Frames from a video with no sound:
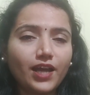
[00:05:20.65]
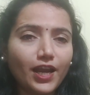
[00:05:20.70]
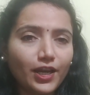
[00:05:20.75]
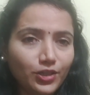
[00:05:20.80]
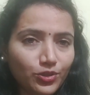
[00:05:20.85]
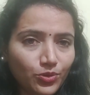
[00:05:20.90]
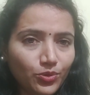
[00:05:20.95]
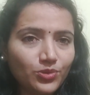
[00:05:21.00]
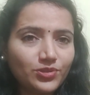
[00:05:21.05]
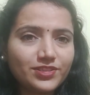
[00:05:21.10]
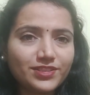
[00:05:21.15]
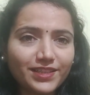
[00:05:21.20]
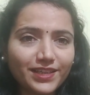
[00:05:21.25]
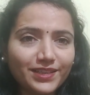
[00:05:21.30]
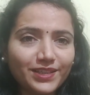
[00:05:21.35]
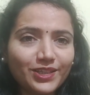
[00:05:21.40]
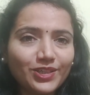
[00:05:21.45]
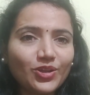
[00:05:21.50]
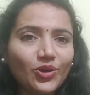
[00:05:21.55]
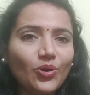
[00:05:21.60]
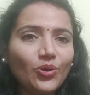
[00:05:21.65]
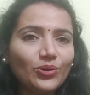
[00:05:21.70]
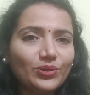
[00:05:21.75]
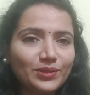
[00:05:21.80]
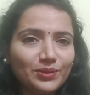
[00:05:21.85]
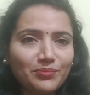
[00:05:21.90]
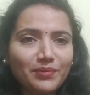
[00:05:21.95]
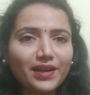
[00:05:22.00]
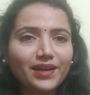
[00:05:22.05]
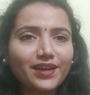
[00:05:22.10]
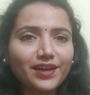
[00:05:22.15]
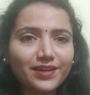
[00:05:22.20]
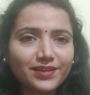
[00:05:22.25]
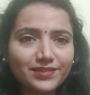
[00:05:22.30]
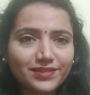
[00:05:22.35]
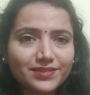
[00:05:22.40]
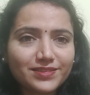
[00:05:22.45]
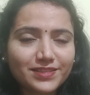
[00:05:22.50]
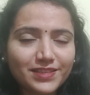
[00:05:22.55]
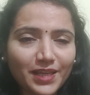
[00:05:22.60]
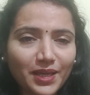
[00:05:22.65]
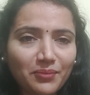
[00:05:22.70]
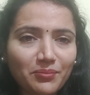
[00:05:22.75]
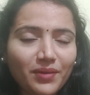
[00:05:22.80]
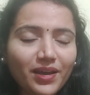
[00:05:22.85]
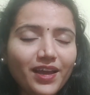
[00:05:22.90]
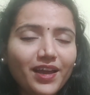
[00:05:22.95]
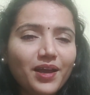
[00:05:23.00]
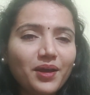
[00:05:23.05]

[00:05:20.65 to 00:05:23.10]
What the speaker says: I don't say that all the men are the same,